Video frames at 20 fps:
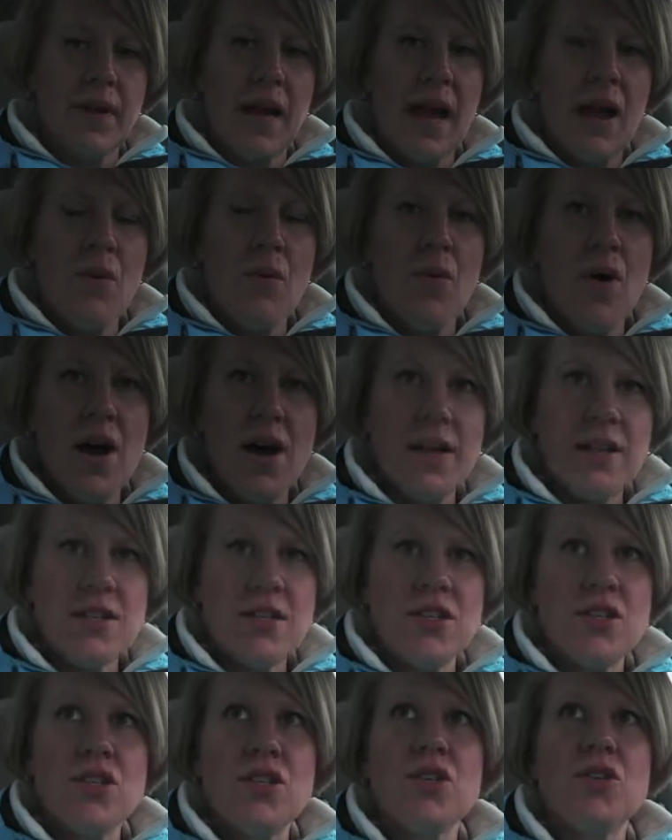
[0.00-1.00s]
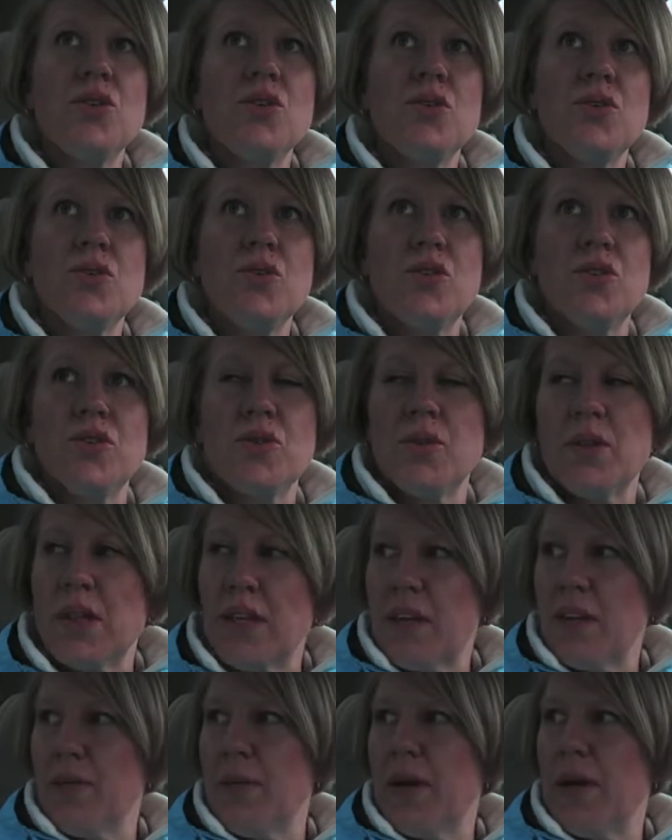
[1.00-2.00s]
I want to do a
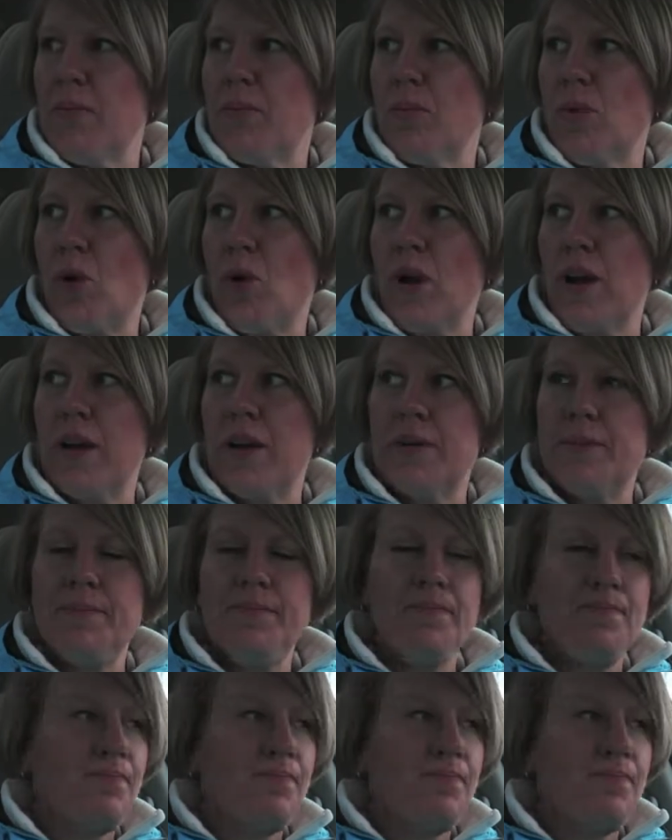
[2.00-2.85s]
little bit more,